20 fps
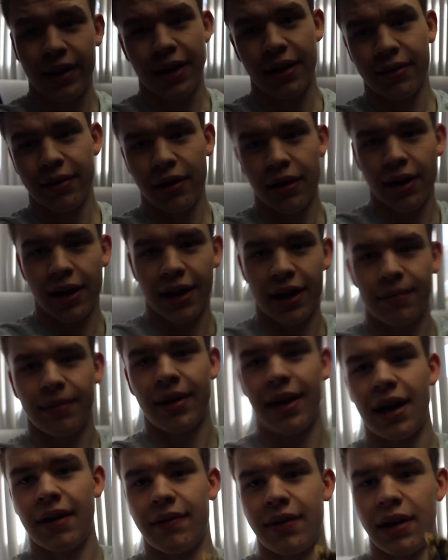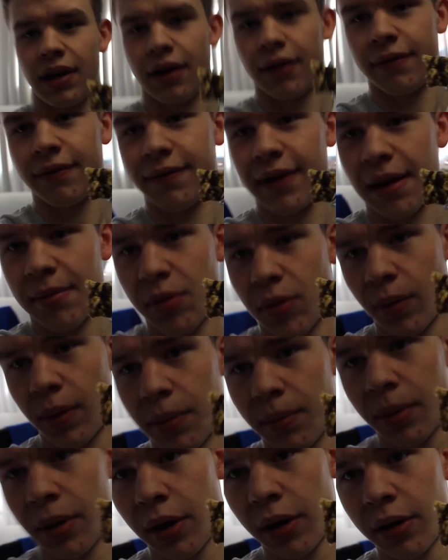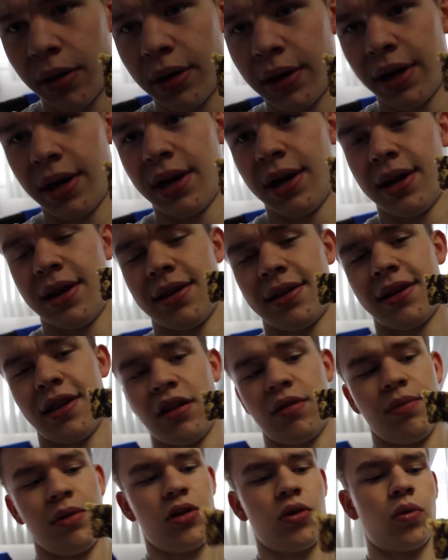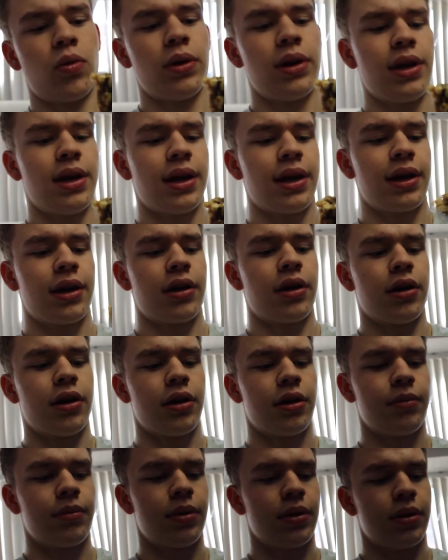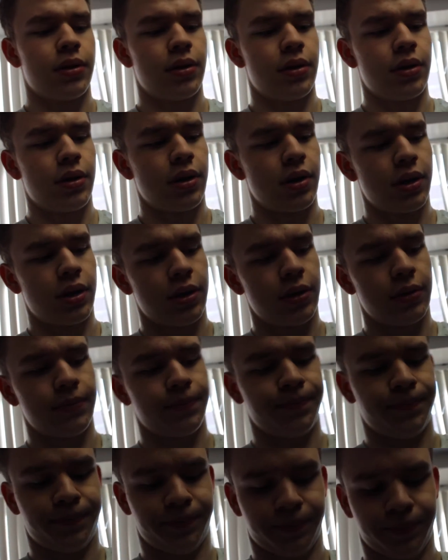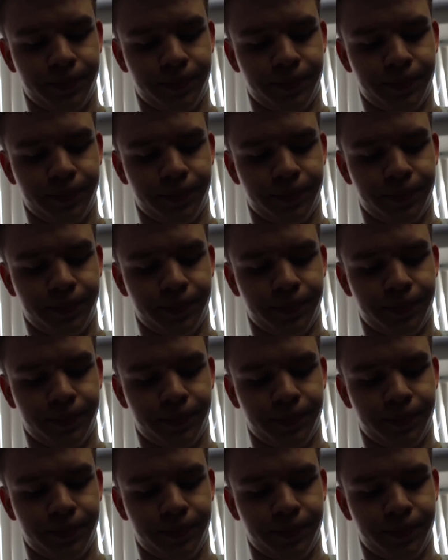down there, I am having a Fiber One bar. This gives me 29 carb, um,